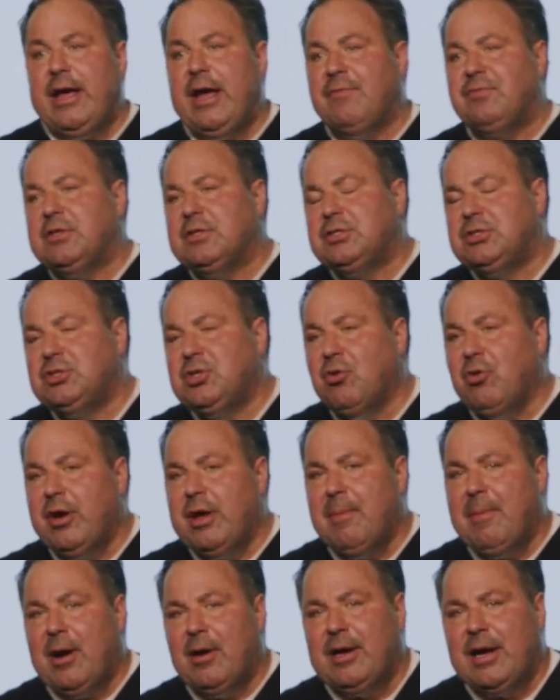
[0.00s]
after story
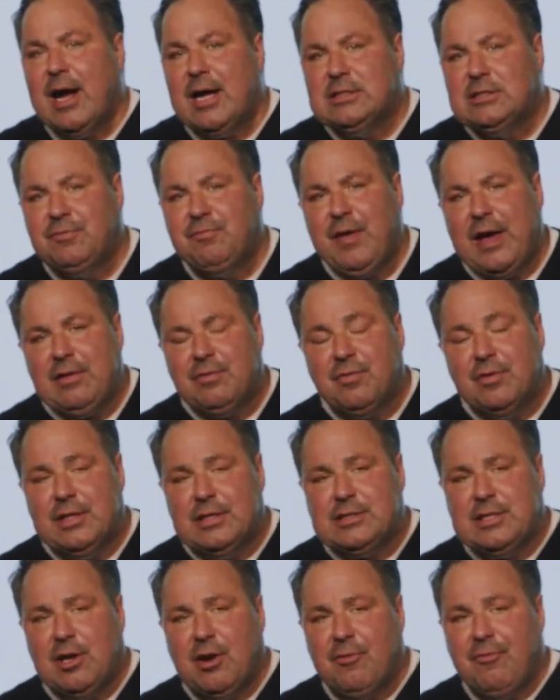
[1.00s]
about God's
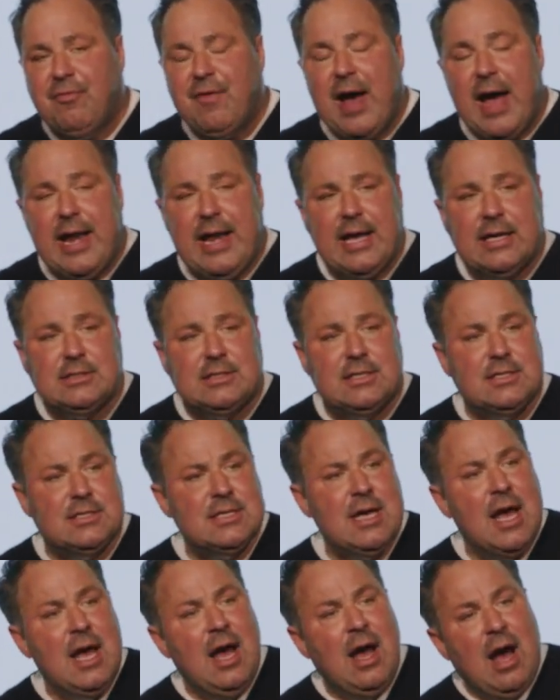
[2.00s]
faithfulness in our finances.
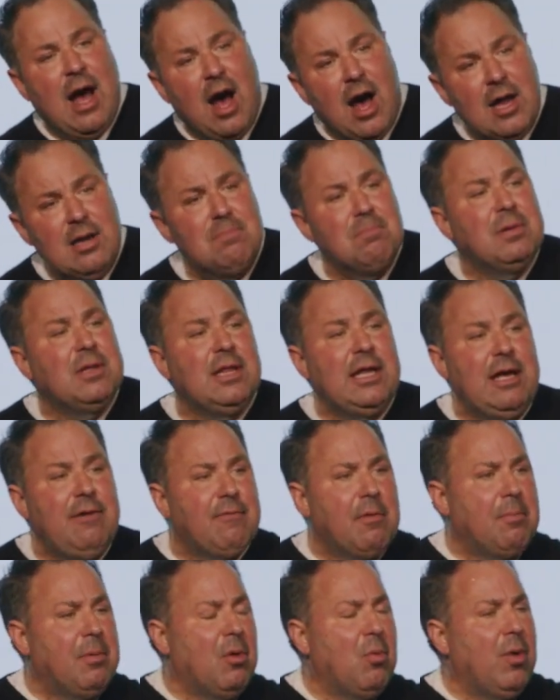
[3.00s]

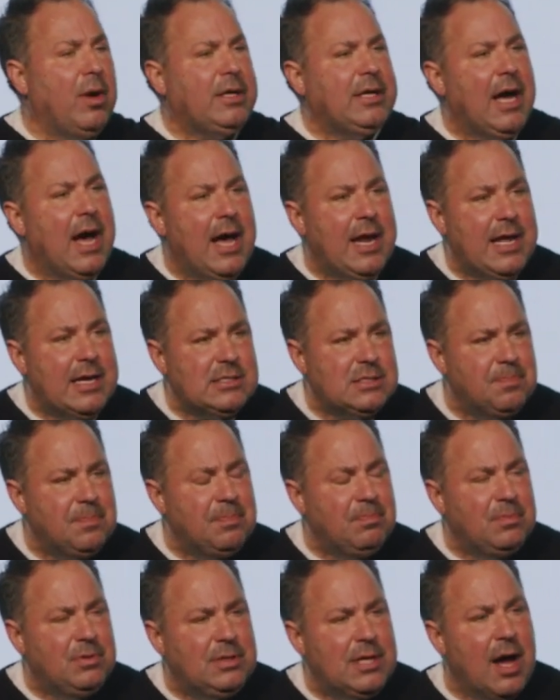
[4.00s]
Unbelievable what God has
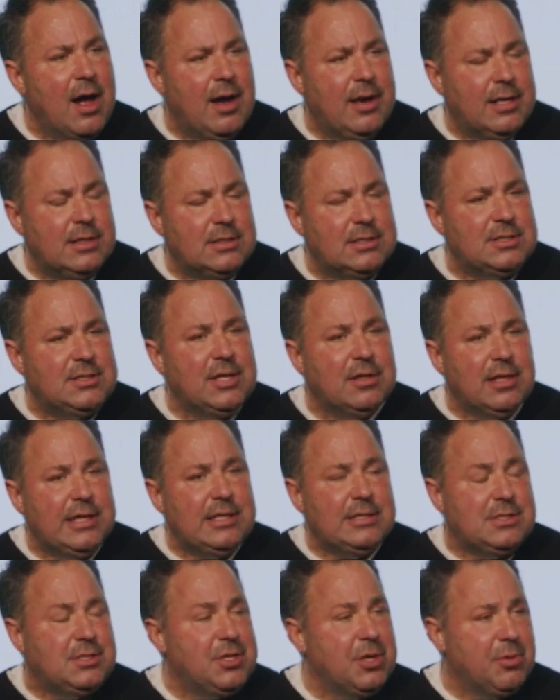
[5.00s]
done and still
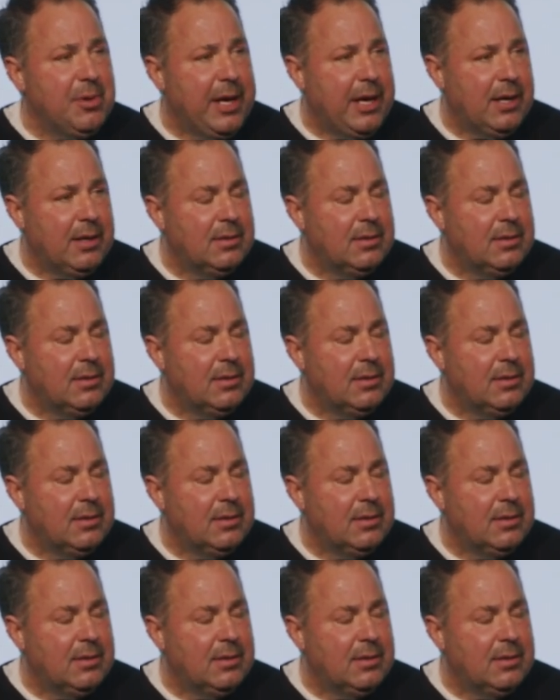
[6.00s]
is doing.